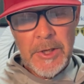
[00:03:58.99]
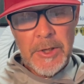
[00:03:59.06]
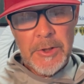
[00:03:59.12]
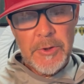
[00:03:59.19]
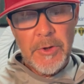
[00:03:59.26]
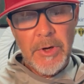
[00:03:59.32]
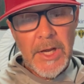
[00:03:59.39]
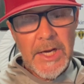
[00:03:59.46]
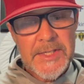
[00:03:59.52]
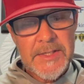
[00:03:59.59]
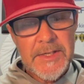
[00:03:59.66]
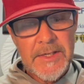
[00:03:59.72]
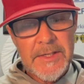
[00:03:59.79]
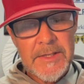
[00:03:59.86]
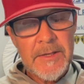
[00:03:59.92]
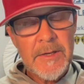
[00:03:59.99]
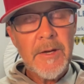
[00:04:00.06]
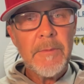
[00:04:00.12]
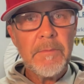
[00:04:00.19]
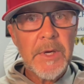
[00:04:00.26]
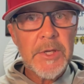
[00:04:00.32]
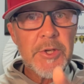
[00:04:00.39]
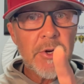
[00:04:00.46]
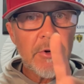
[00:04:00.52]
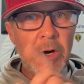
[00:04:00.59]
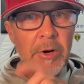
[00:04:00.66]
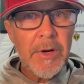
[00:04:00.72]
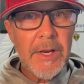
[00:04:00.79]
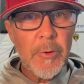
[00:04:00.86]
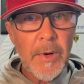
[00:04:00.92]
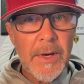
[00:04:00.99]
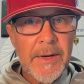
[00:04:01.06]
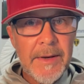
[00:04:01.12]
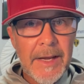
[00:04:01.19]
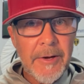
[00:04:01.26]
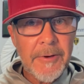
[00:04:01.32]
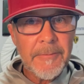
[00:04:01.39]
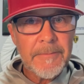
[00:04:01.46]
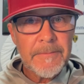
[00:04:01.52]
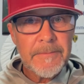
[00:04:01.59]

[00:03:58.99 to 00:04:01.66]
you lost it, but you're only 1 down.